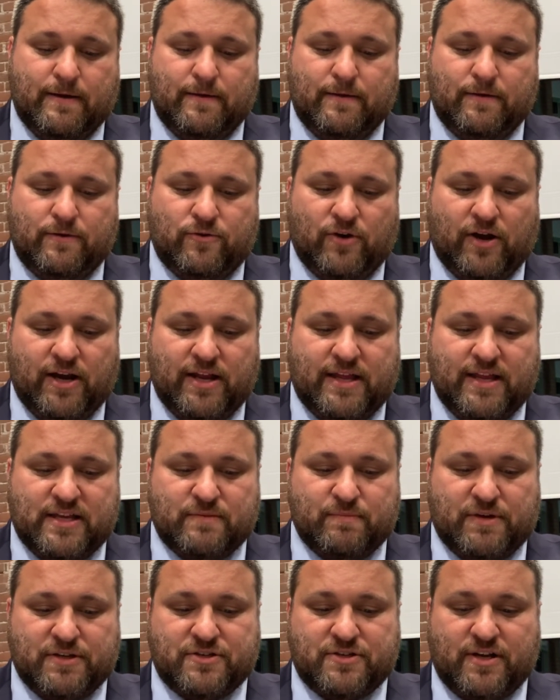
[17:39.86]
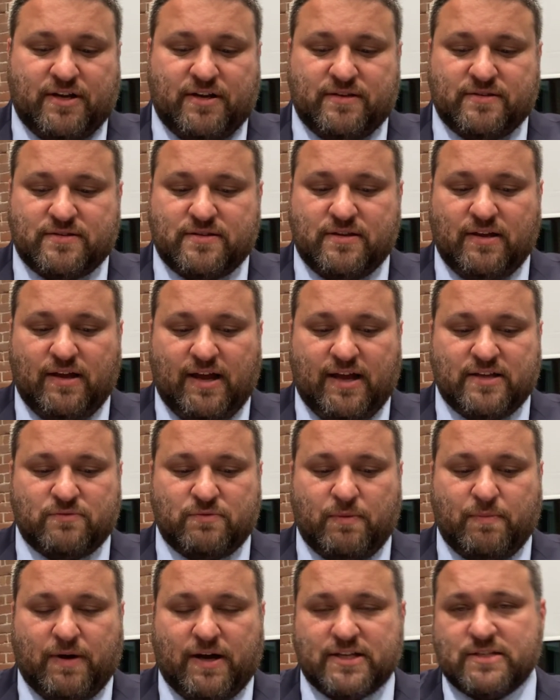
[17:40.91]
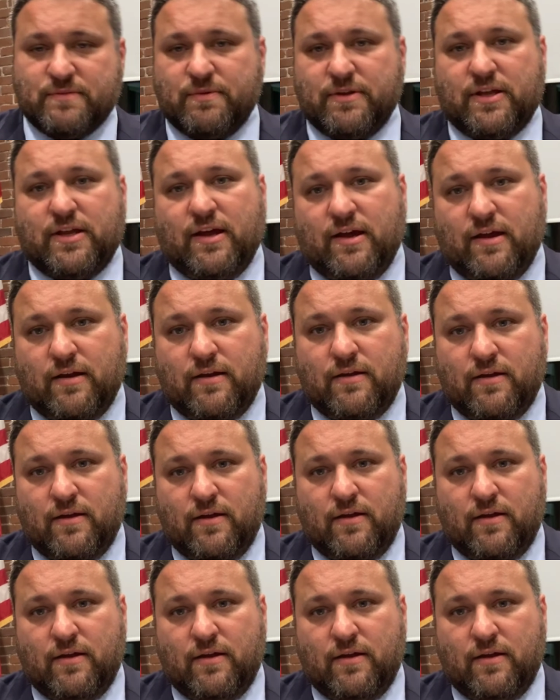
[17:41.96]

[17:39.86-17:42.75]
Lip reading: and try to get as much done as we possibly can